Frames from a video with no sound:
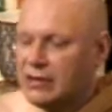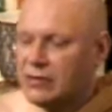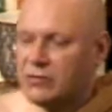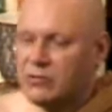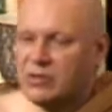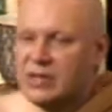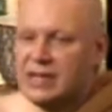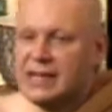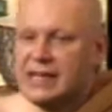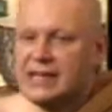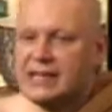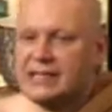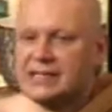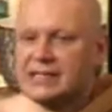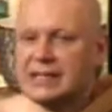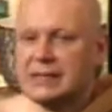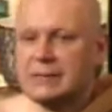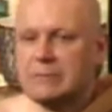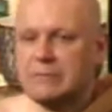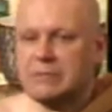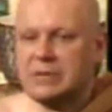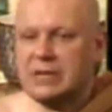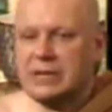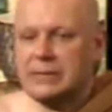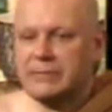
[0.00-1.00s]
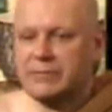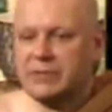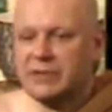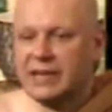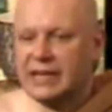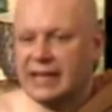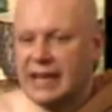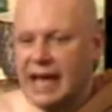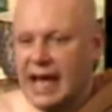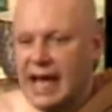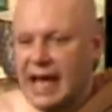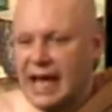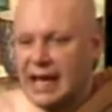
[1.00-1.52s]
reason people
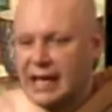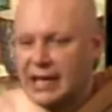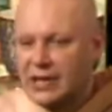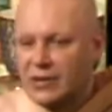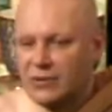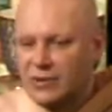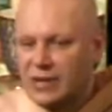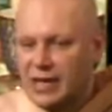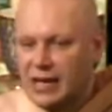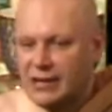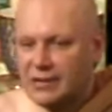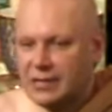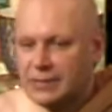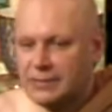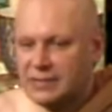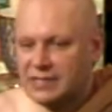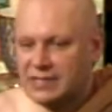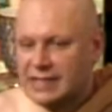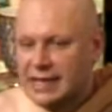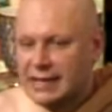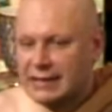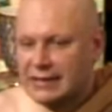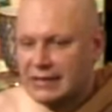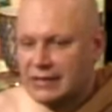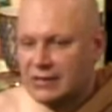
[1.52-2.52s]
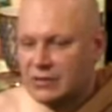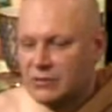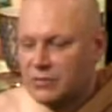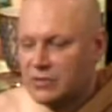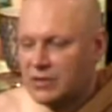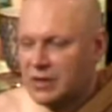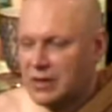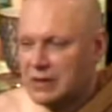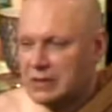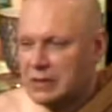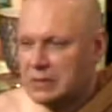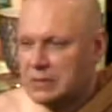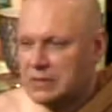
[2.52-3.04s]
get angry and upset
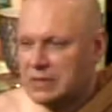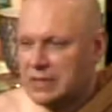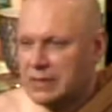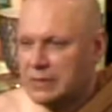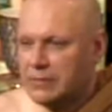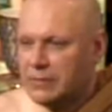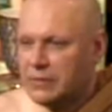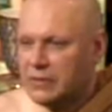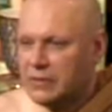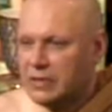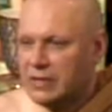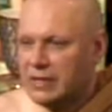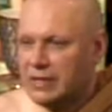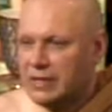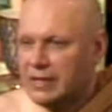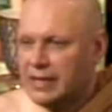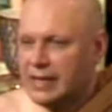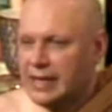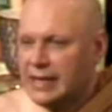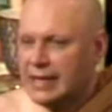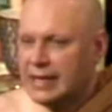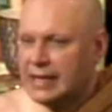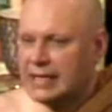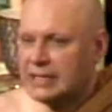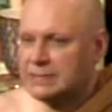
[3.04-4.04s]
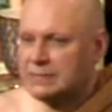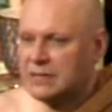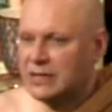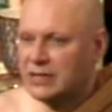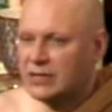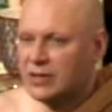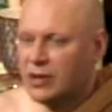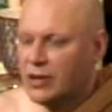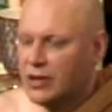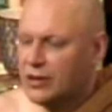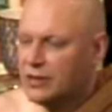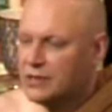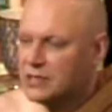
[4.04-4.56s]
with other people is
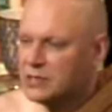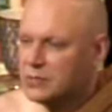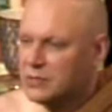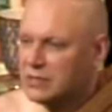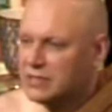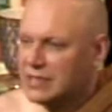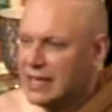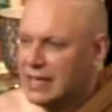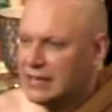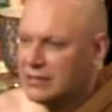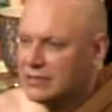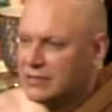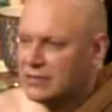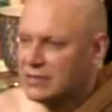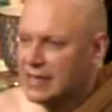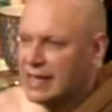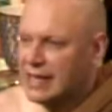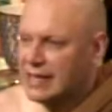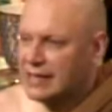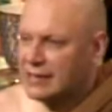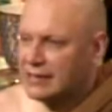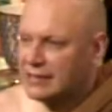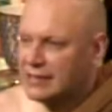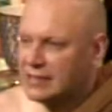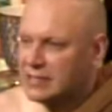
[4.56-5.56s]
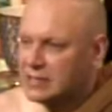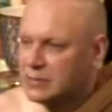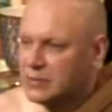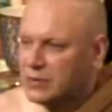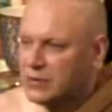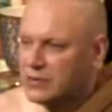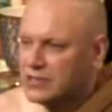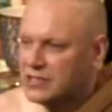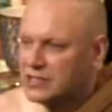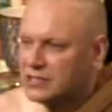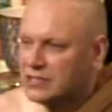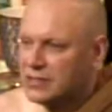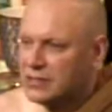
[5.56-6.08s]
because we tend to take things
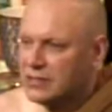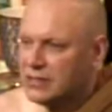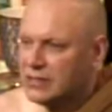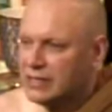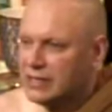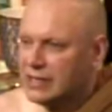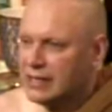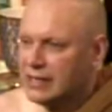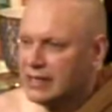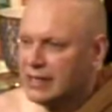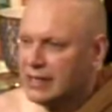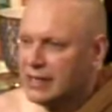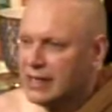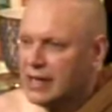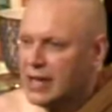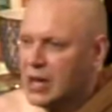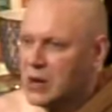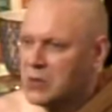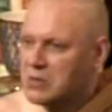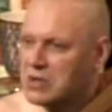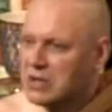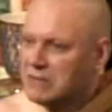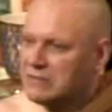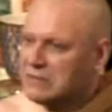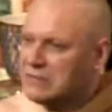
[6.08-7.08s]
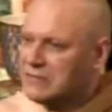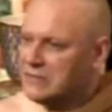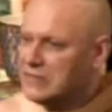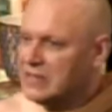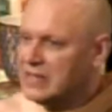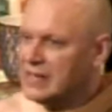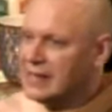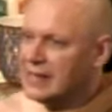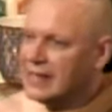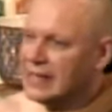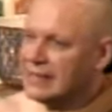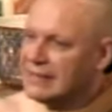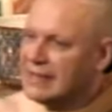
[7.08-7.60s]
personally. We have a
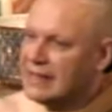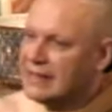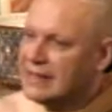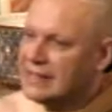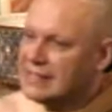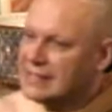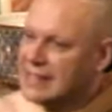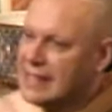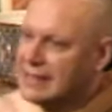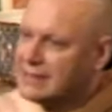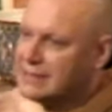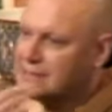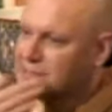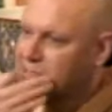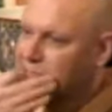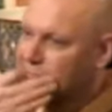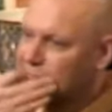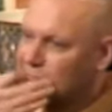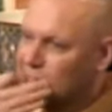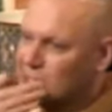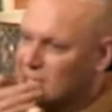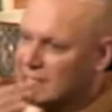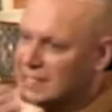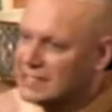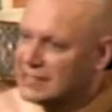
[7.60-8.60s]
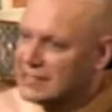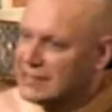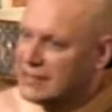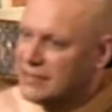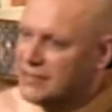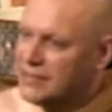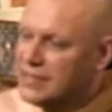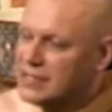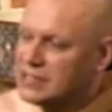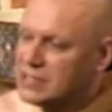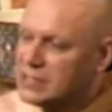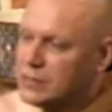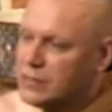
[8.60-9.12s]
feeling that, in a sense, that it is
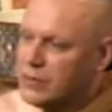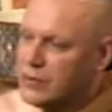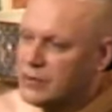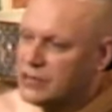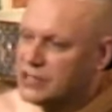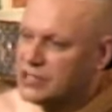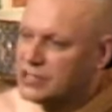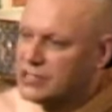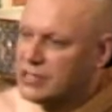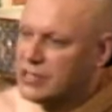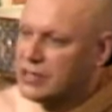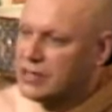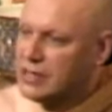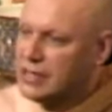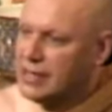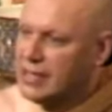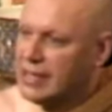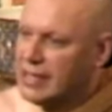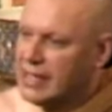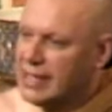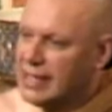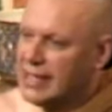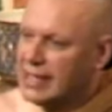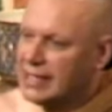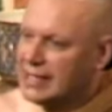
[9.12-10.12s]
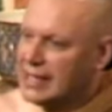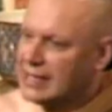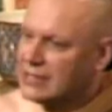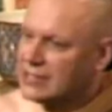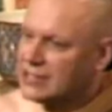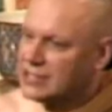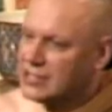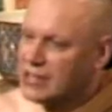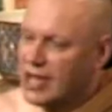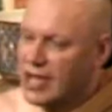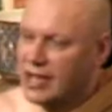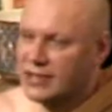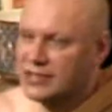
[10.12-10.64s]
this person
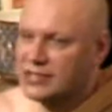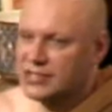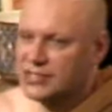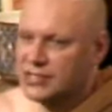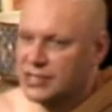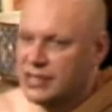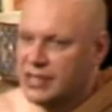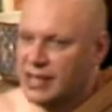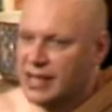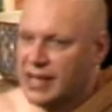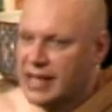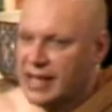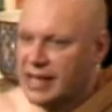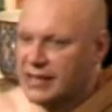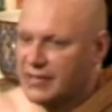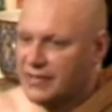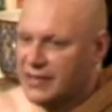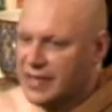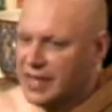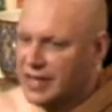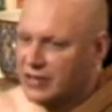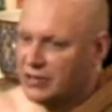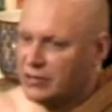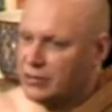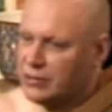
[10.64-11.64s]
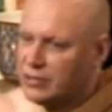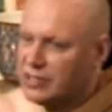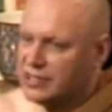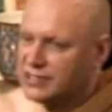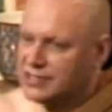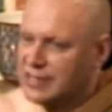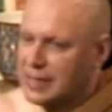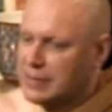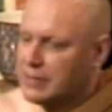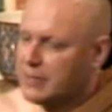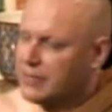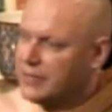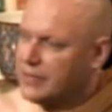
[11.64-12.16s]
against us. They are doing
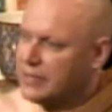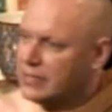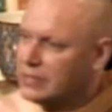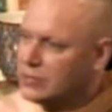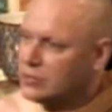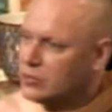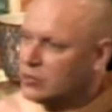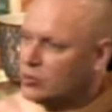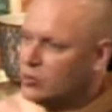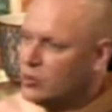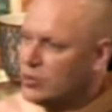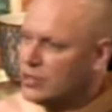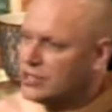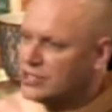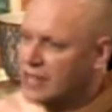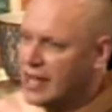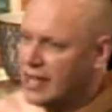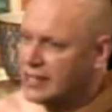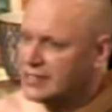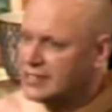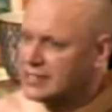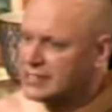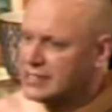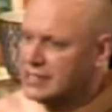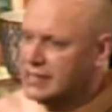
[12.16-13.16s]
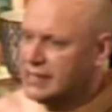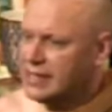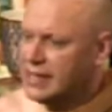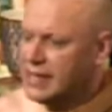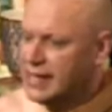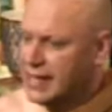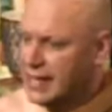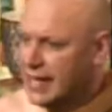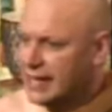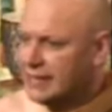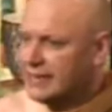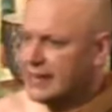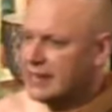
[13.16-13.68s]
something towards us,
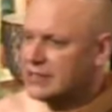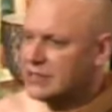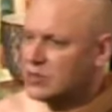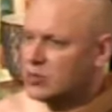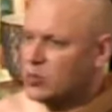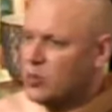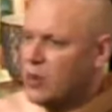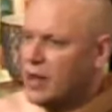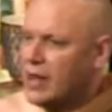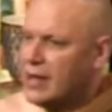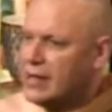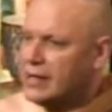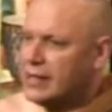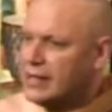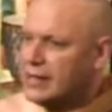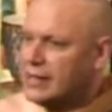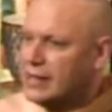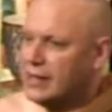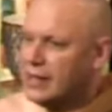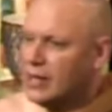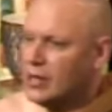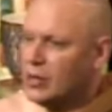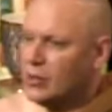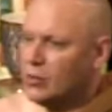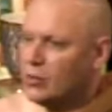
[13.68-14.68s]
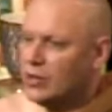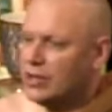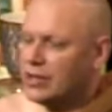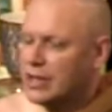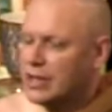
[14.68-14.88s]
and that's why we get